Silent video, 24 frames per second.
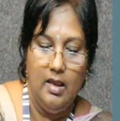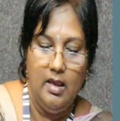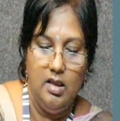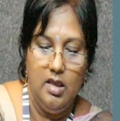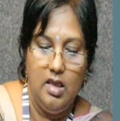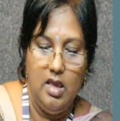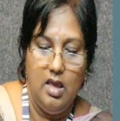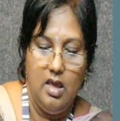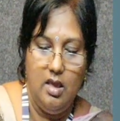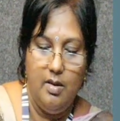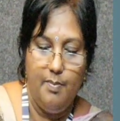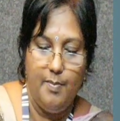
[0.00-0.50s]

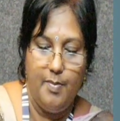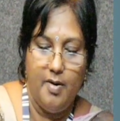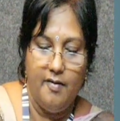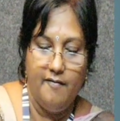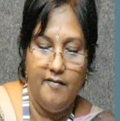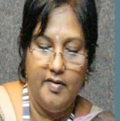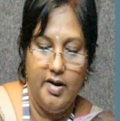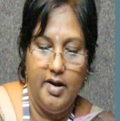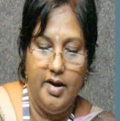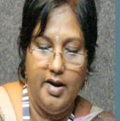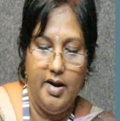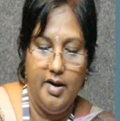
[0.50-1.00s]
A
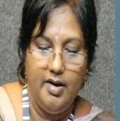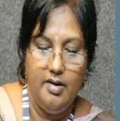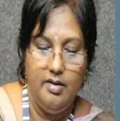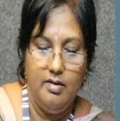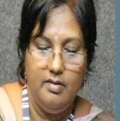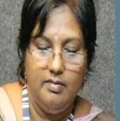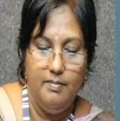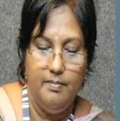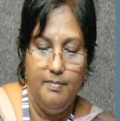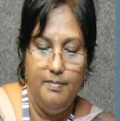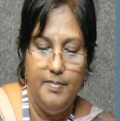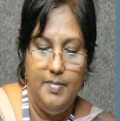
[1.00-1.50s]
power n,
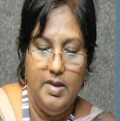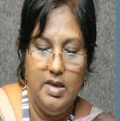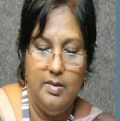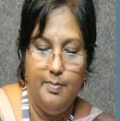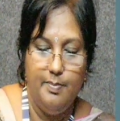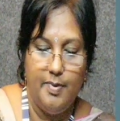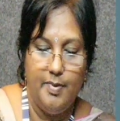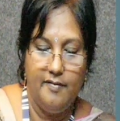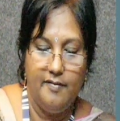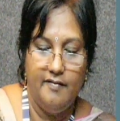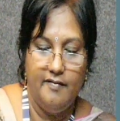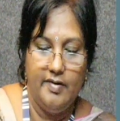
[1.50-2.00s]
B
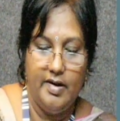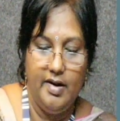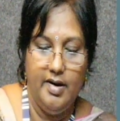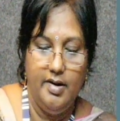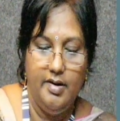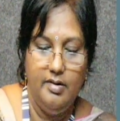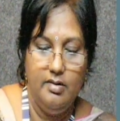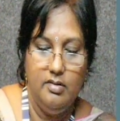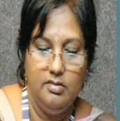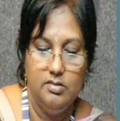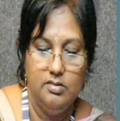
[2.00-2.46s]
power n,